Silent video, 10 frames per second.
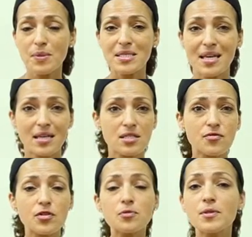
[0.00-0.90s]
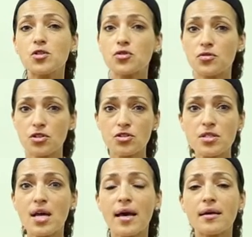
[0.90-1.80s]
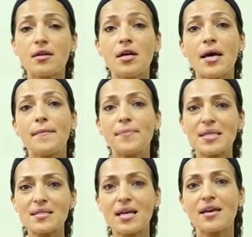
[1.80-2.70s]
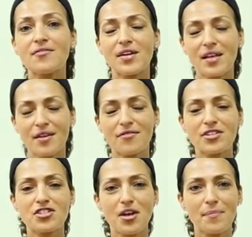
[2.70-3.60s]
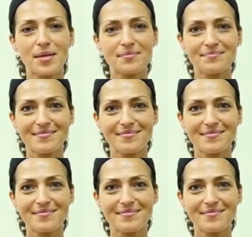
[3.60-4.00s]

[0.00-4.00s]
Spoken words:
be tasteful, be true to your style, be safe, and have fun shopping.